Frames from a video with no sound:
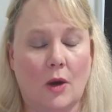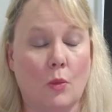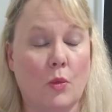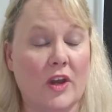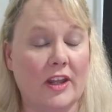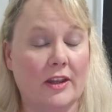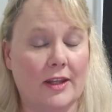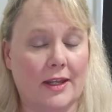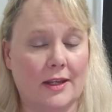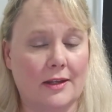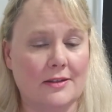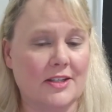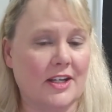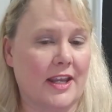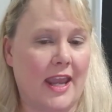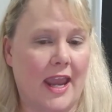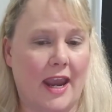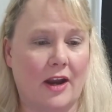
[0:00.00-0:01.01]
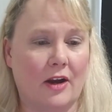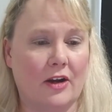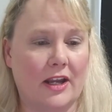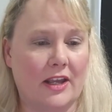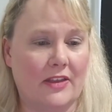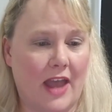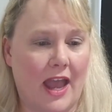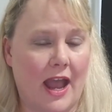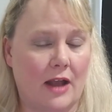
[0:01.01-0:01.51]
willing to
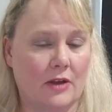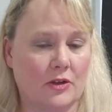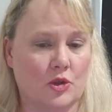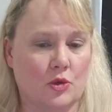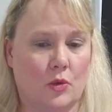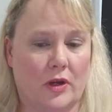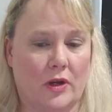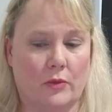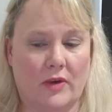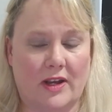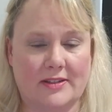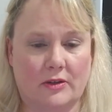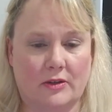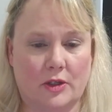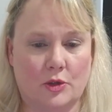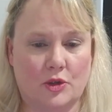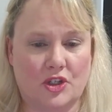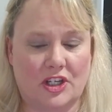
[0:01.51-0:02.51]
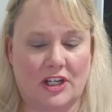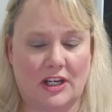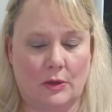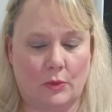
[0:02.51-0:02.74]
carry the House Joint Resolution.